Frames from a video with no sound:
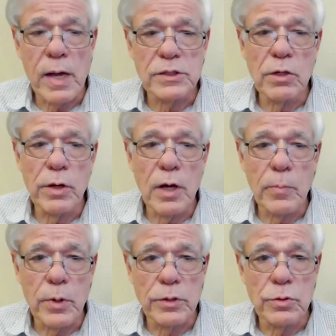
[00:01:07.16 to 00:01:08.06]
axillary
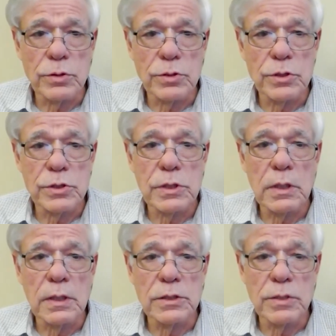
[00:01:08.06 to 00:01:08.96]
hyperhidrosis
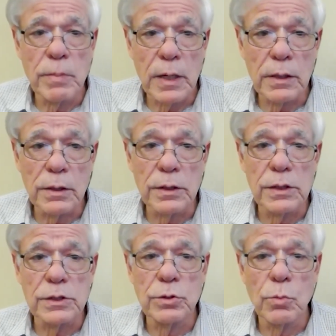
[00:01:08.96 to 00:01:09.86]
is a medical
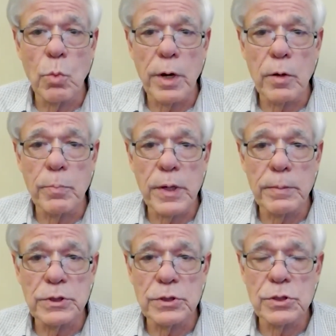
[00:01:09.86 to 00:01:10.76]
condition where
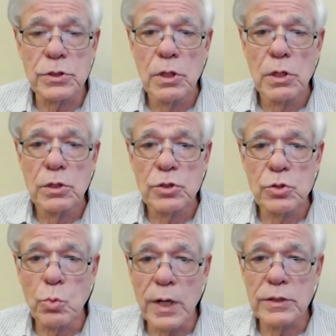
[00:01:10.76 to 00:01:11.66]
patients
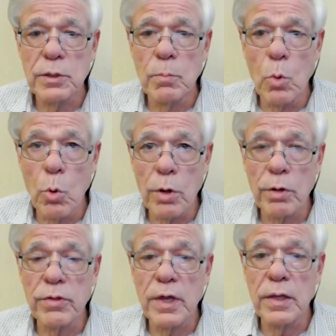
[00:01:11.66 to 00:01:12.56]
sweat
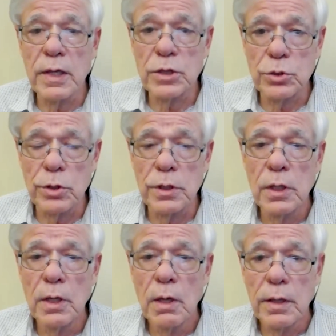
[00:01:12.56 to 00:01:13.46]
more than they should
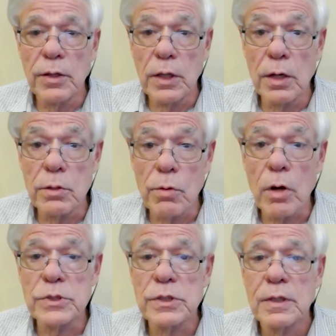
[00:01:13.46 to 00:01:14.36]
in the underarms.